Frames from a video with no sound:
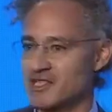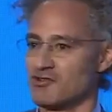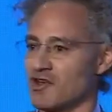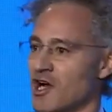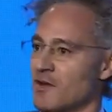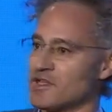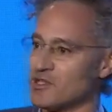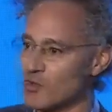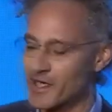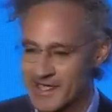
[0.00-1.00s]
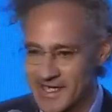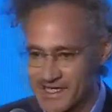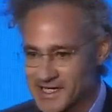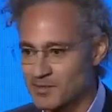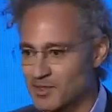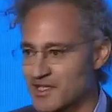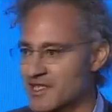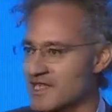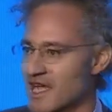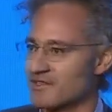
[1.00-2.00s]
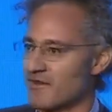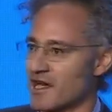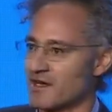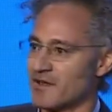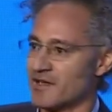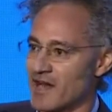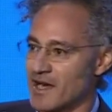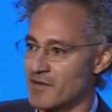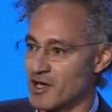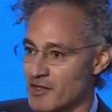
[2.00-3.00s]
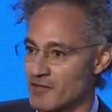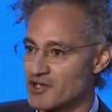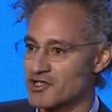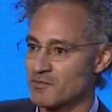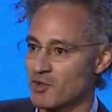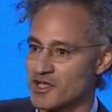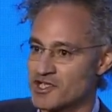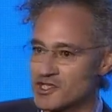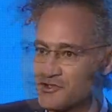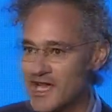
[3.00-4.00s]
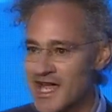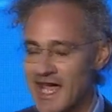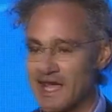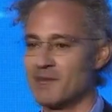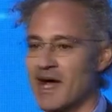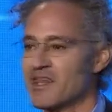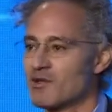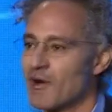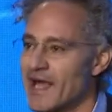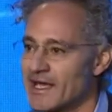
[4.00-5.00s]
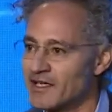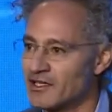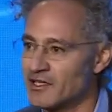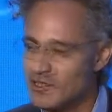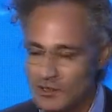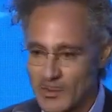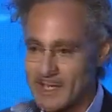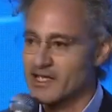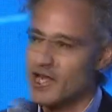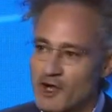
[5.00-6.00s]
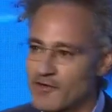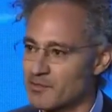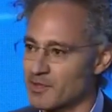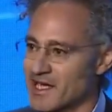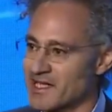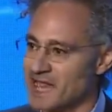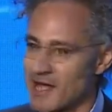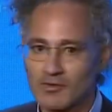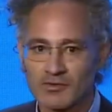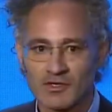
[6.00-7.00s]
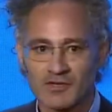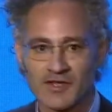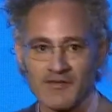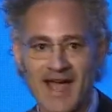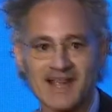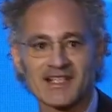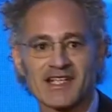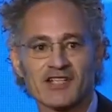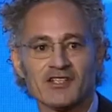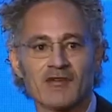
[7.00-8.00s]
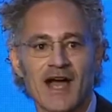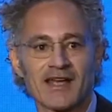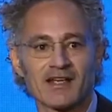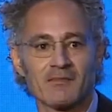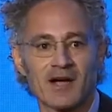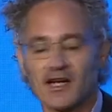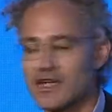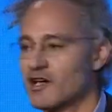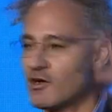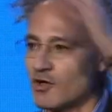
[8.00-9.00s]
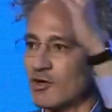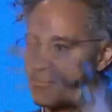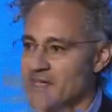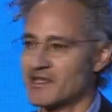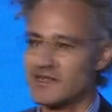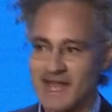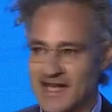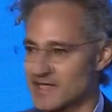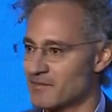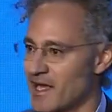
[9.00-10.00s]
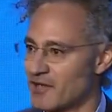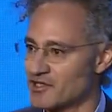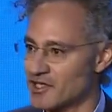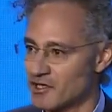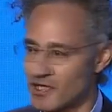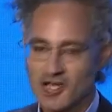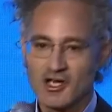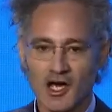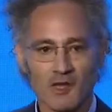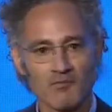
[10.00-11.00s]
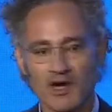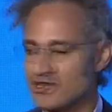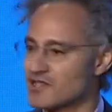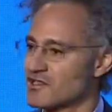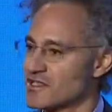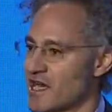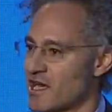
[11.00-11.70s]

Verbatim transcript: you come and you work in a depoliticized environment on the most important issues. And by the way, when COVID breaks out, the vaccine you got in America or in Britain, that's in Palantir. Most of the